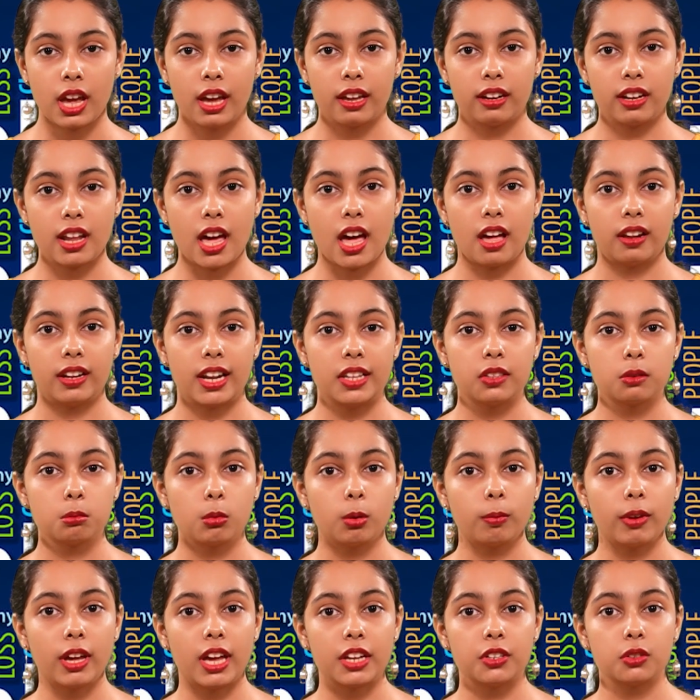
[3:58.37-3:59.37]
Now let's
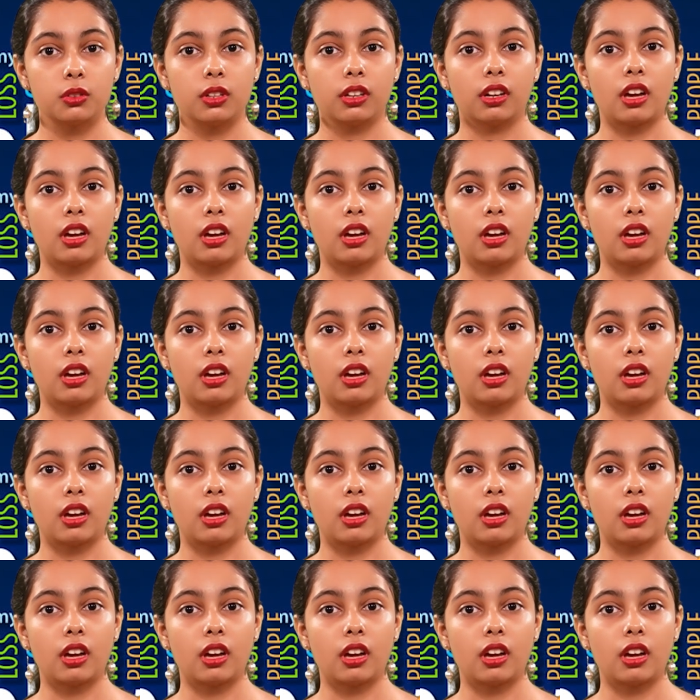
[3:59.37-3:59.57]
move ahead to the